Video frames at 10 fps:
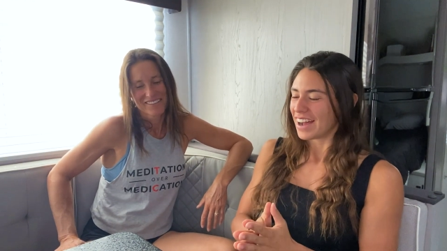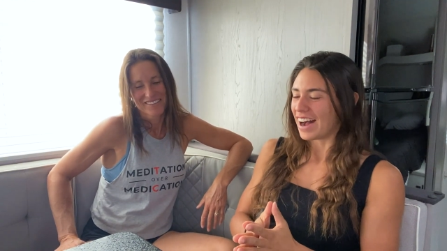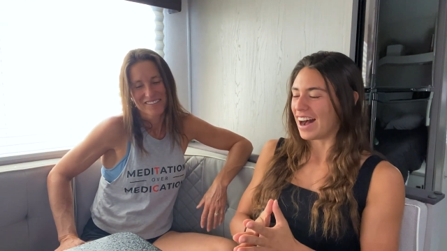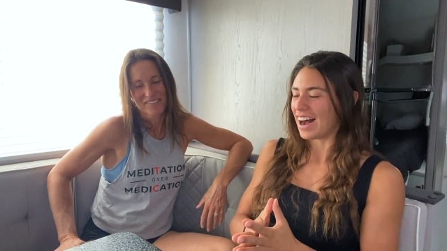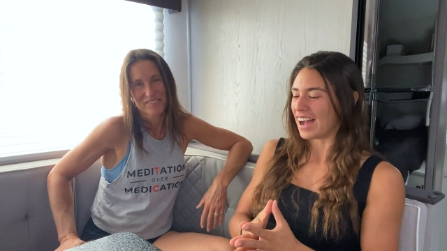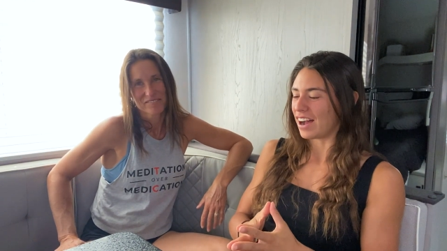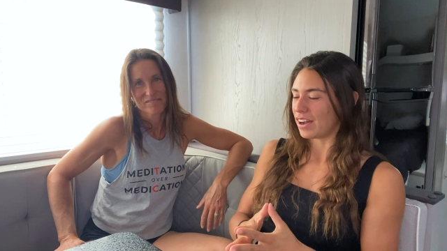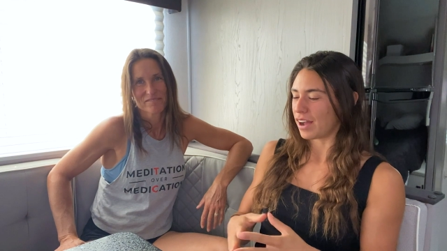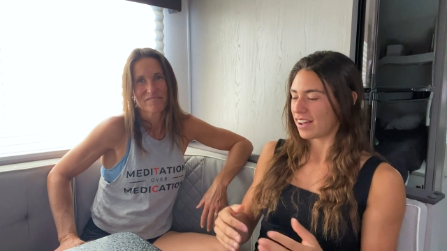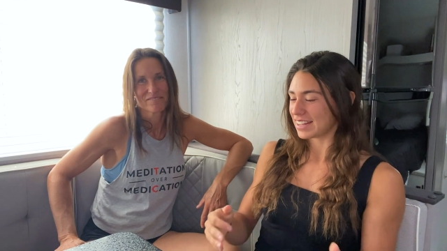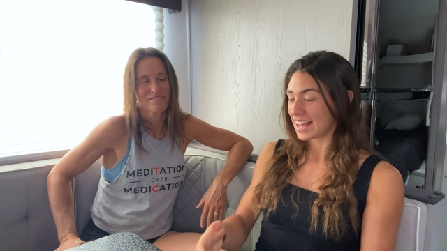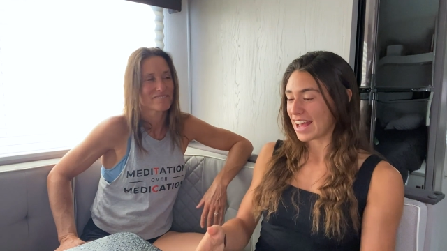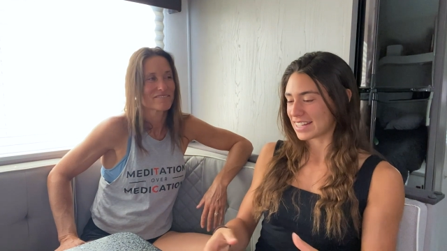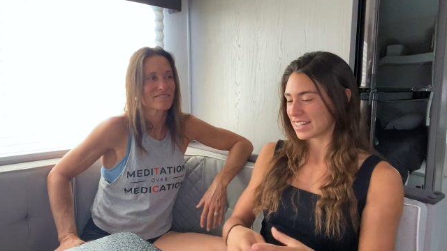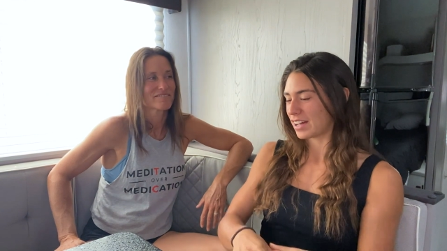Speaker 1: Uh,
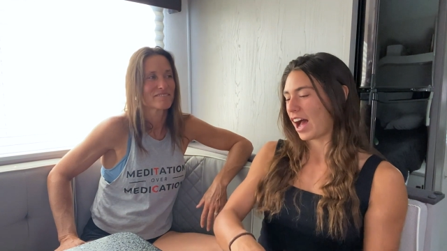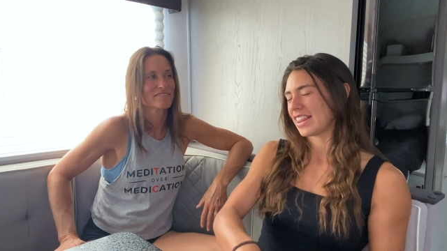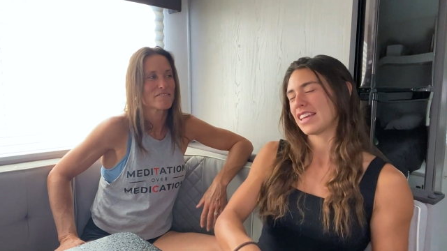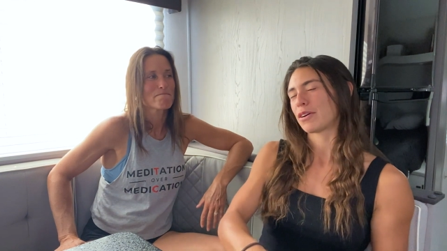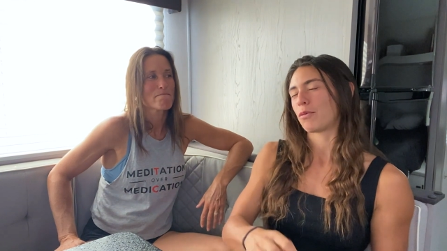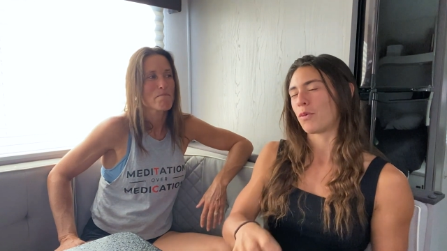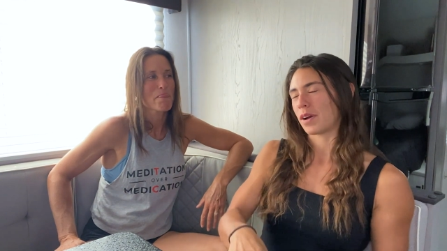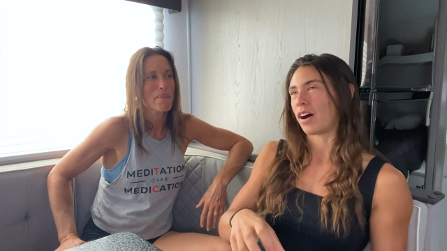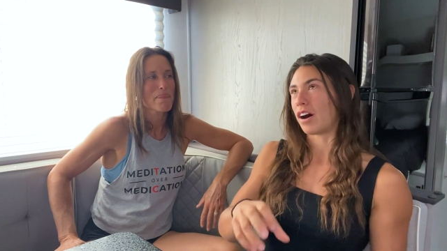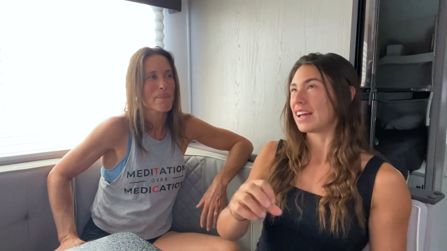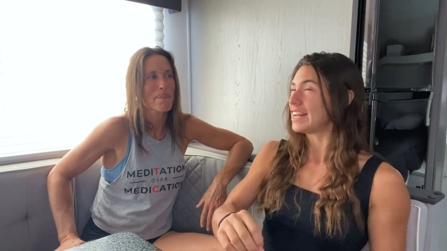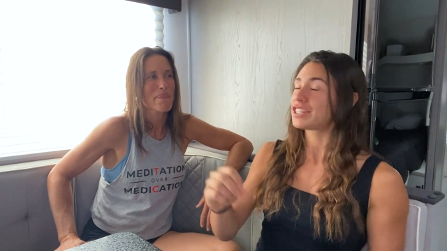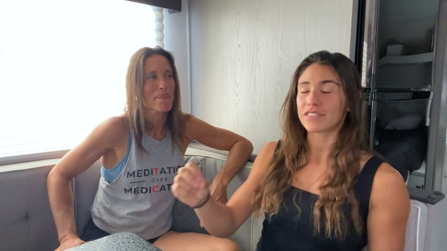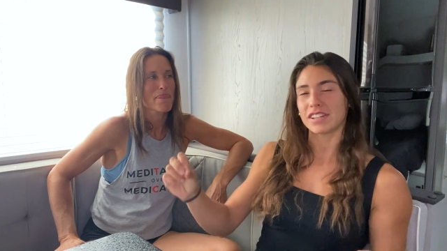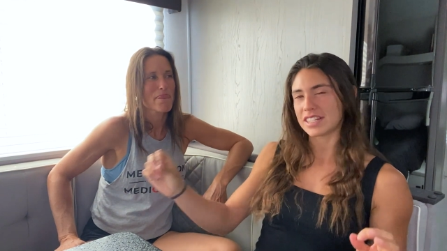yes, I think
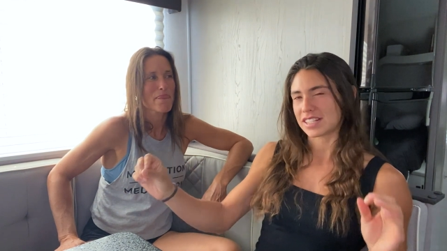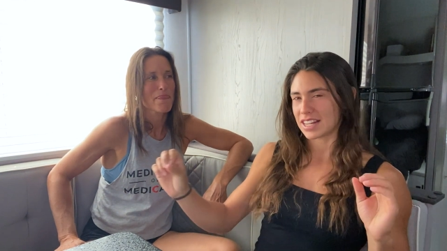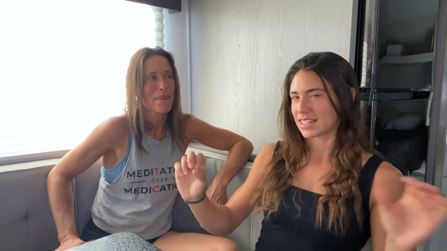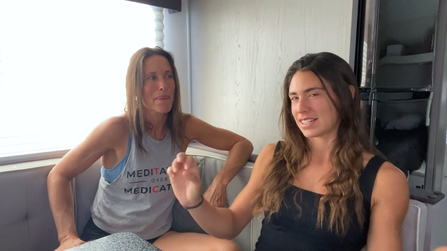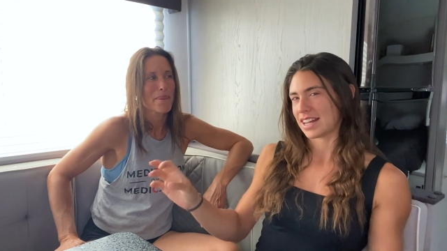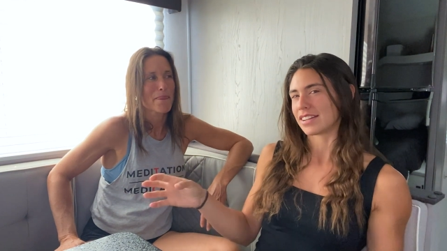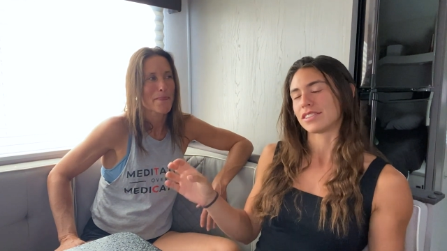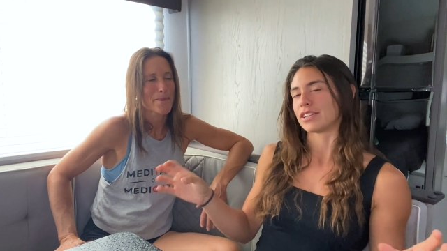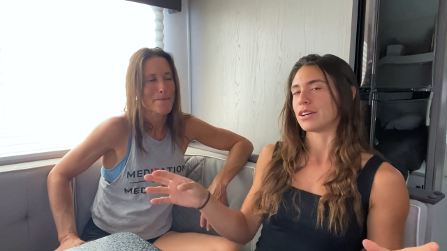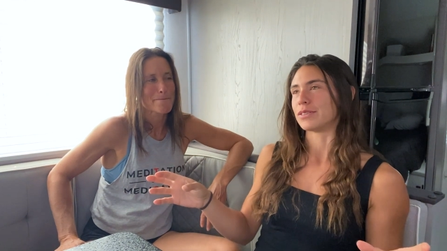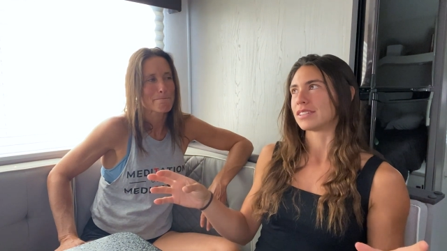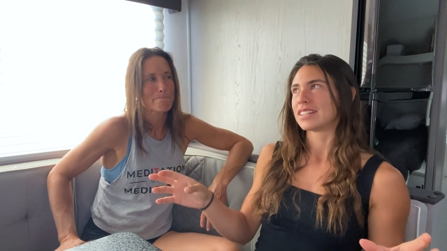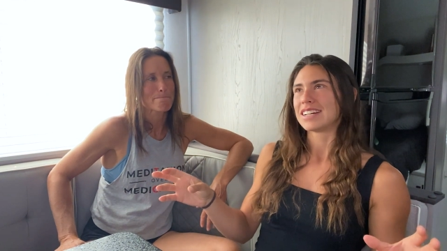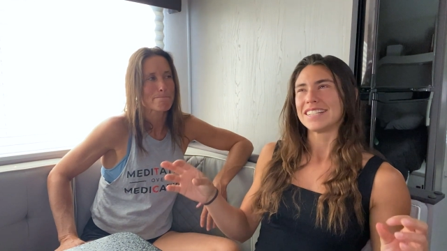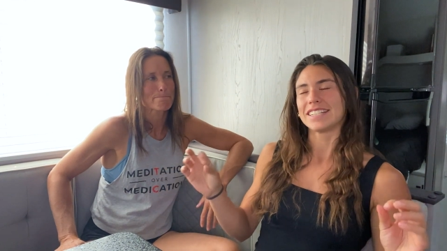each of these things stand alone
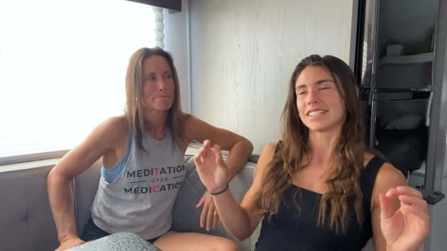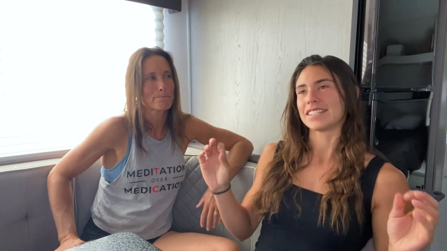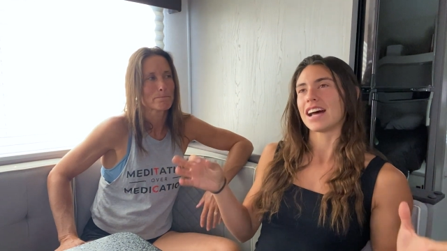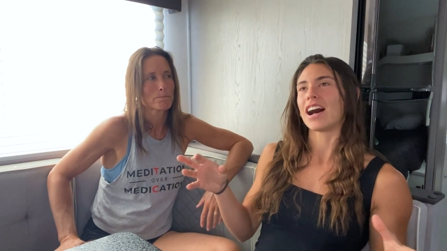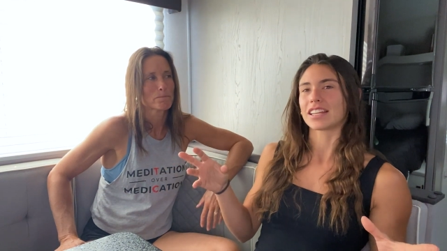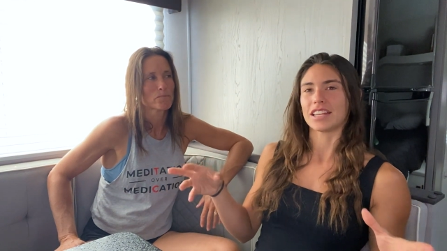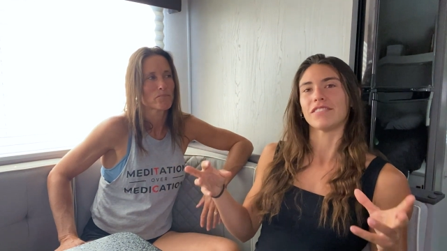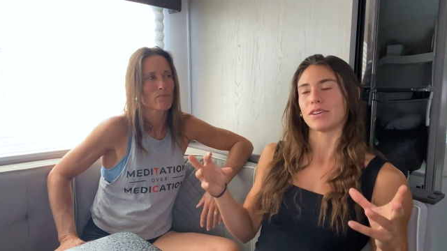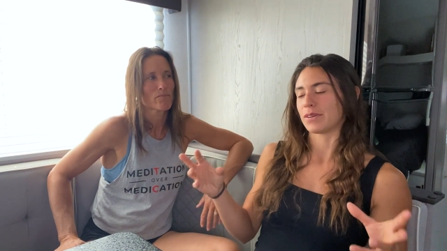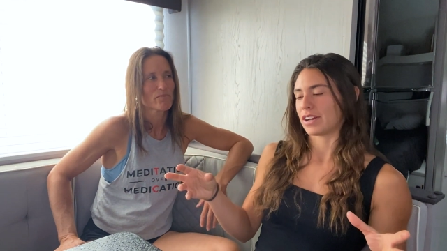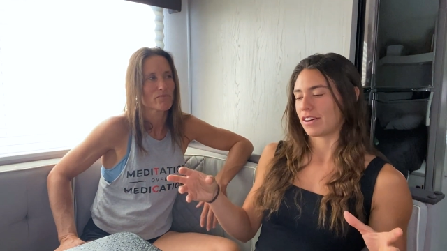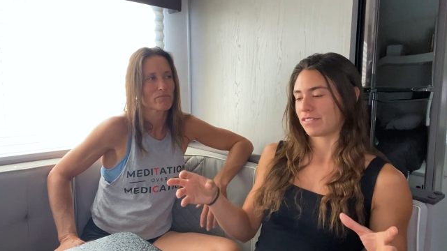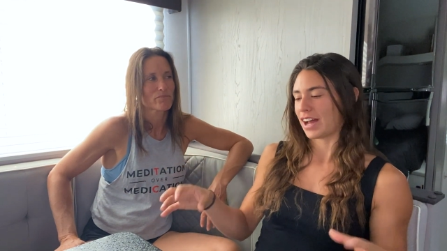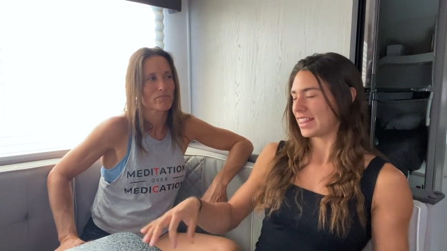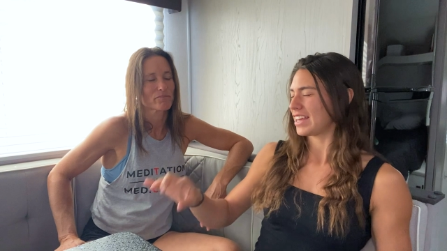does not give you enough.
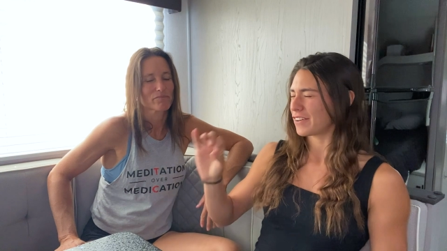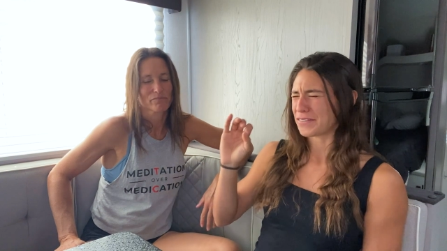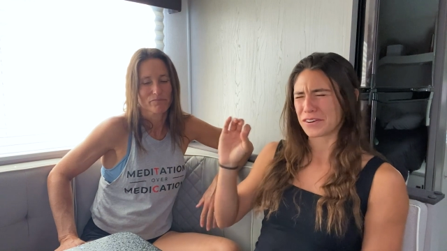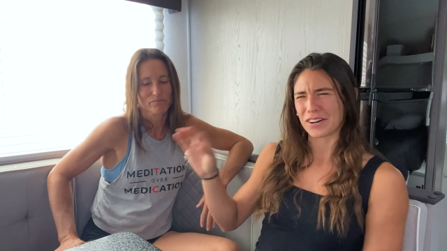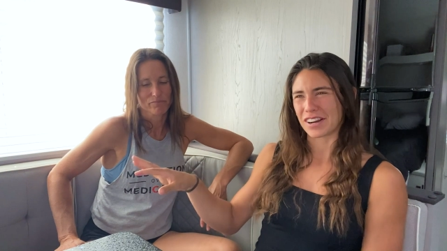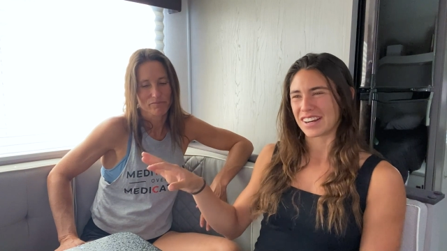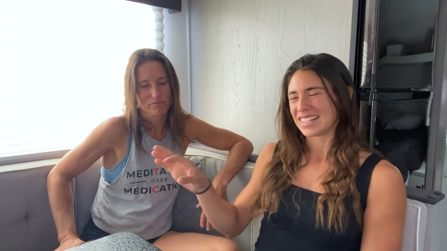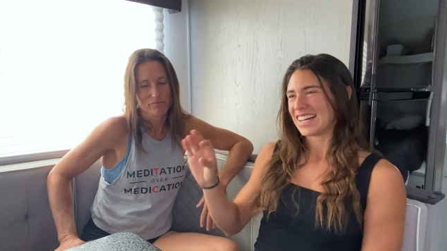I think if you're